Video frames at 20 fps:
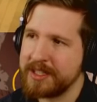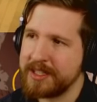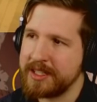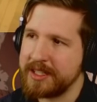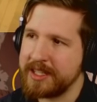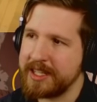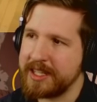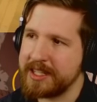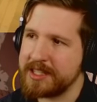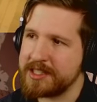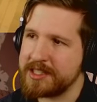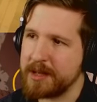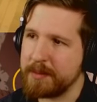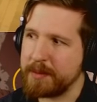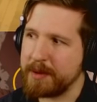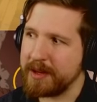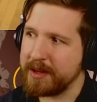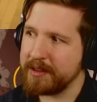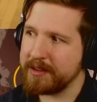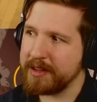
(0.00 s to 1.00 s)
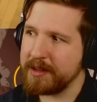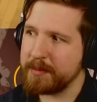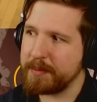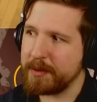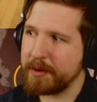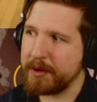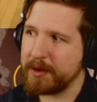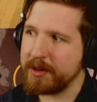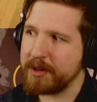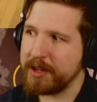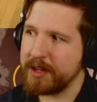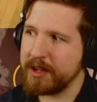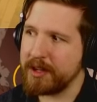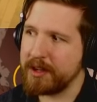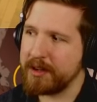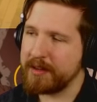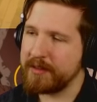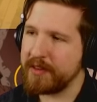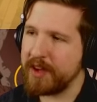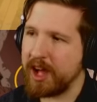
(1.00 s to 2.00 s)
It's apparently part
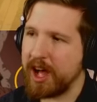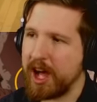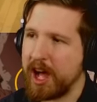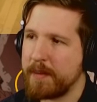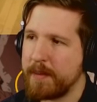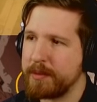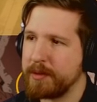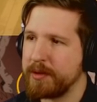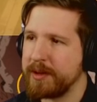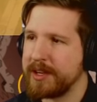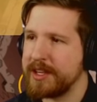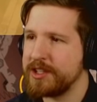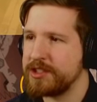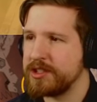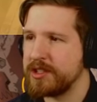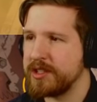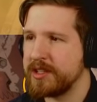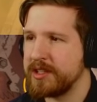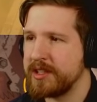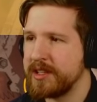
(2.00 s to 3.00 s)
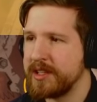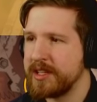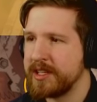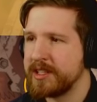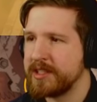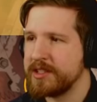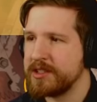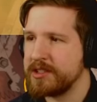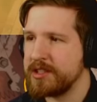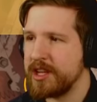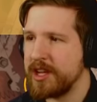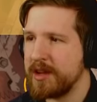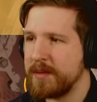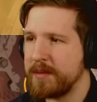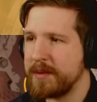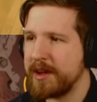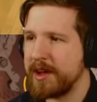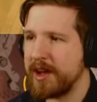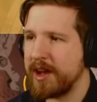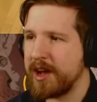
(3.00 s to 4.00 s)
of Operation
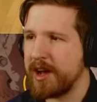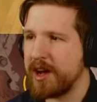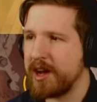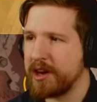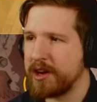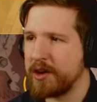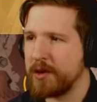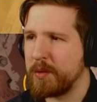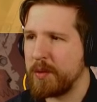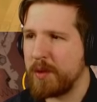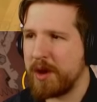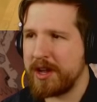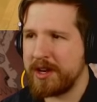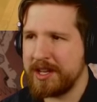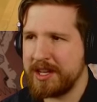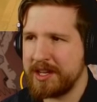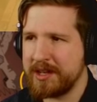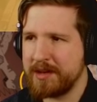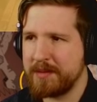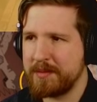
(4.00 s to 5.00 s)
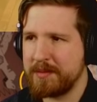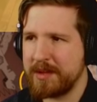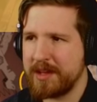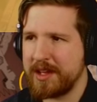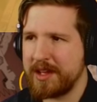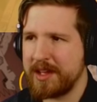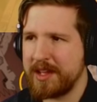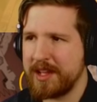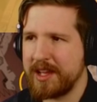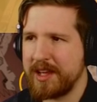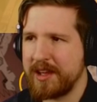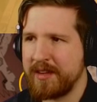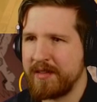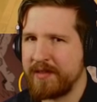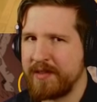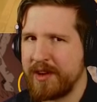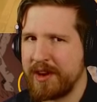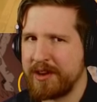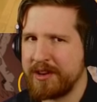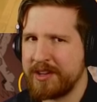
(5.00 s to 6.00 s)
Sub Aquanium
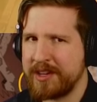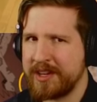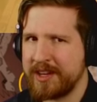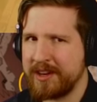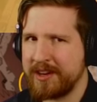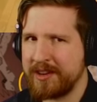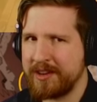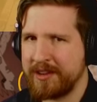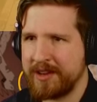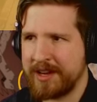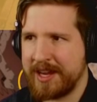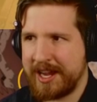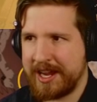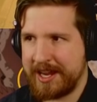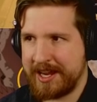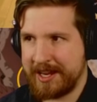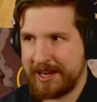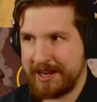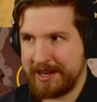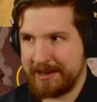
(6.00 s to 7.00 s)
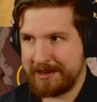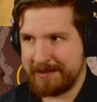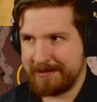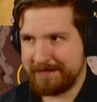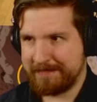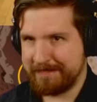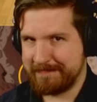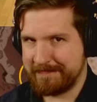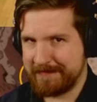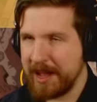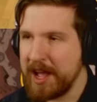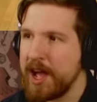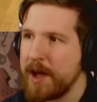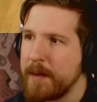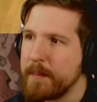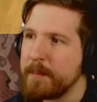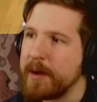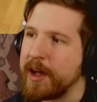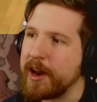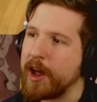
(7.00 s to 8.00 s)
Evardere.
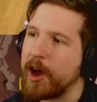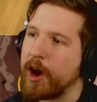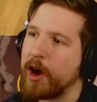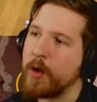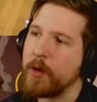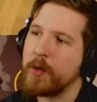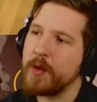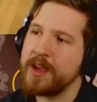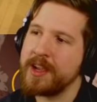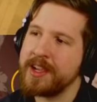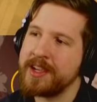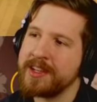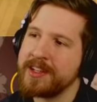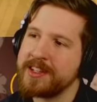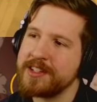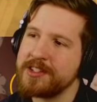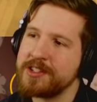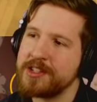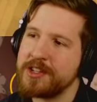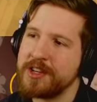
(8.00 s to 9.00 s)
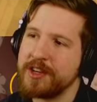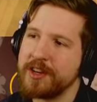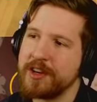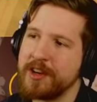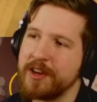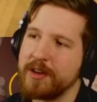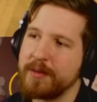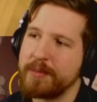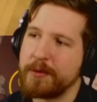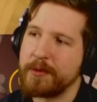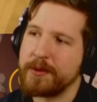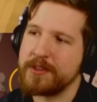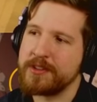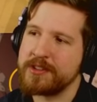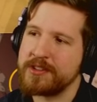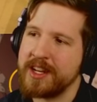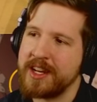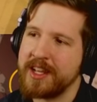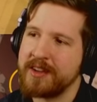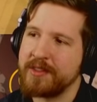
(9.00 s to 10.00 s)
But owing to your poor
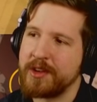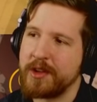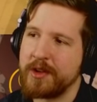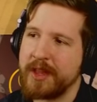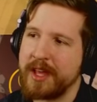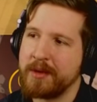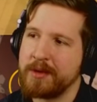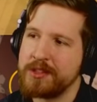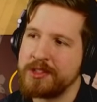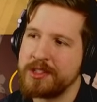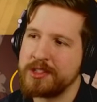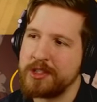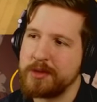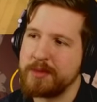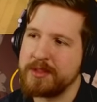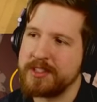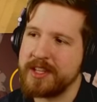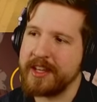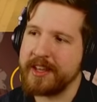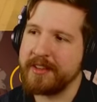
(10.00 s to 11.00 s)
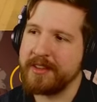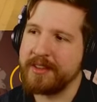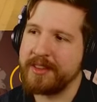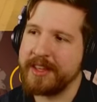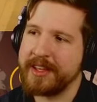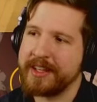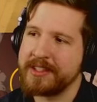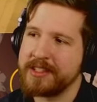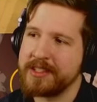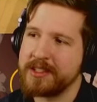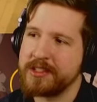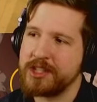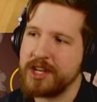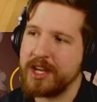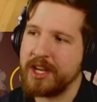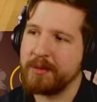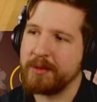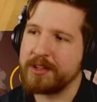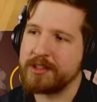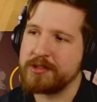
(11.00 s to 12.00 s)
understanding of all languages, you mistakenly think it's a
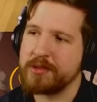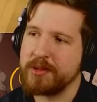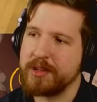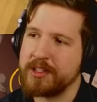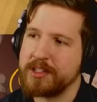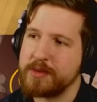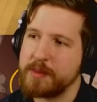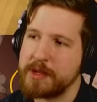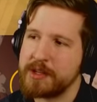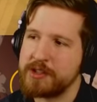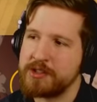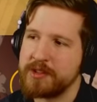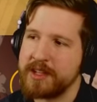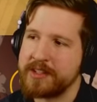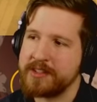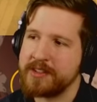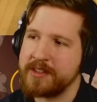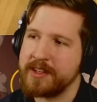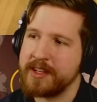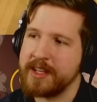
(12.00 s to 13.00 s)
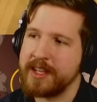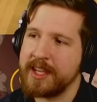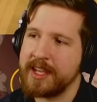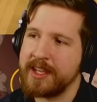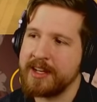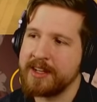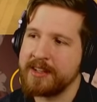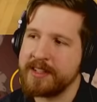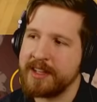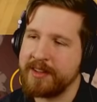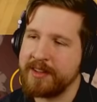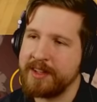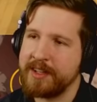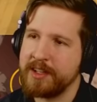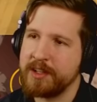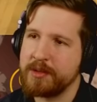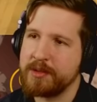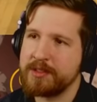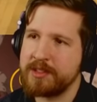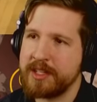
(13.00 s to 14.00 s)
chain restaurant specializing in Italian
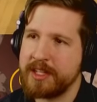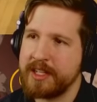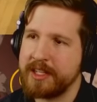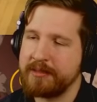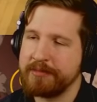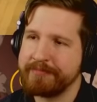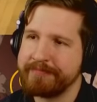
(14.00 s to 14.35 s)
cuisine.